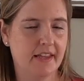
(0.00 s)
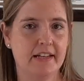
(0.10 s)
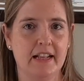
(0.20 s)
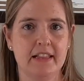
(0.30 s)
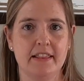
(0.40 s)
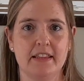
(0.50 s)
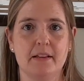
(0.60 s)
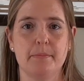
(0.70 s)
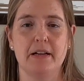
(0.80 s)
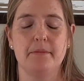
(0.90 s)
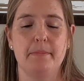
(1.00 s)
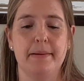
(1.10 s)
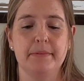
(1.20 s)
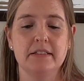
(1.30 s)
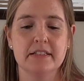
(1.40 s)
Another thing about
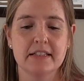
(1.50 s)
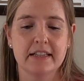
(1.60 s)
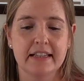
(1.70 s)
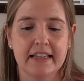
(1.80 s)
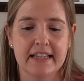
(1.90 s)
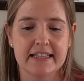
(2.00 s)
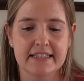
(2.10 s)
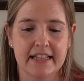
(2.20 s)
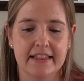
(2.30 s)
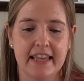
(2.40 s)
mammals is that